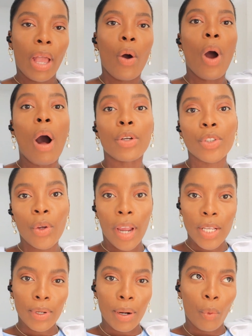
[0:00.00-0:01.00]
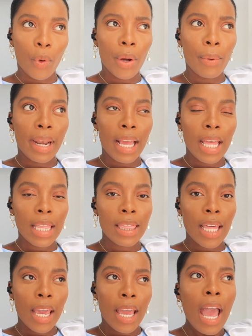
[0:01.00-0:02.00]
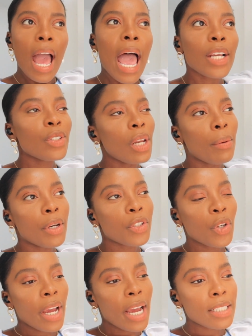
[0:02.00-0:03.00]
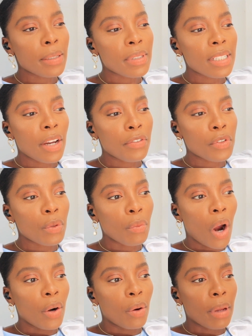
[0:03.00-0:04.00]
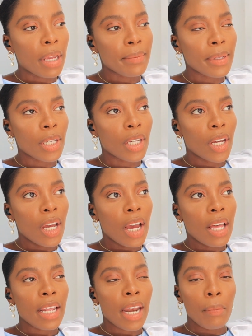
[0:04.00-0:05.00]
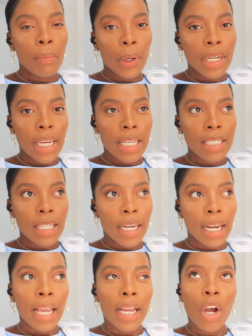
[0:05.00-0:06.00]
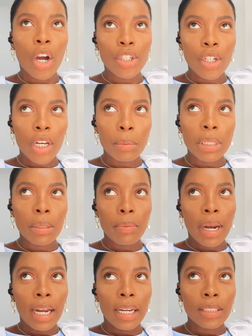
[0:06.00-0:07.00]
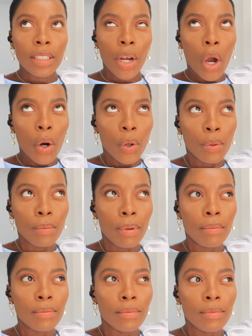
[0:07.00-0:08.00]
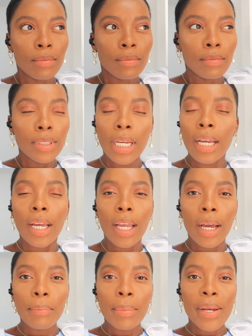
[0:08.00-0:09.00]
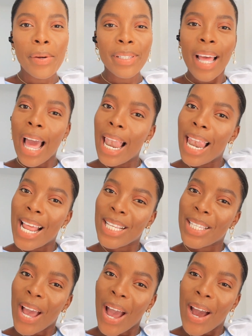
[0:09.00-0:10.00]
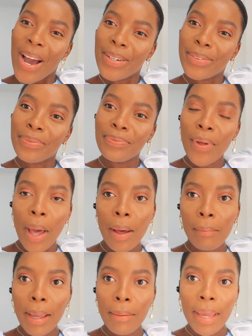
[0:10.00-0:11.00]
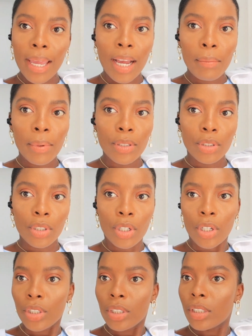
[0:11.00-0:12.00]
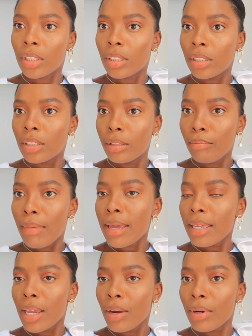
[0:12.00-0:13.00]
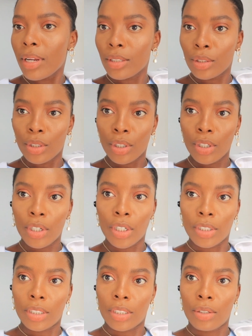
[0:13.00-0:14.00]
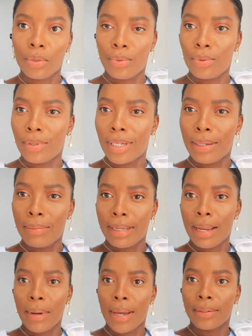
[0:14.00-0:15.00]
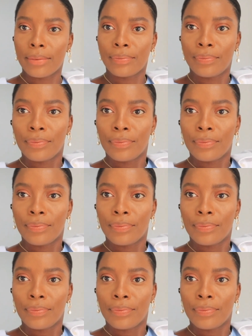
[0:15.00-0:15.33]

Oh, I'll show you guys what I'm wearing when I get there. Actually, I want to show you guys some stuff tomorrow maybe. That I bought yesterday, like cotton on Mr. Price at home. Yeah. But anyways, let's go. My makeup is good. My earrings good. Ooh, Kim Kleman.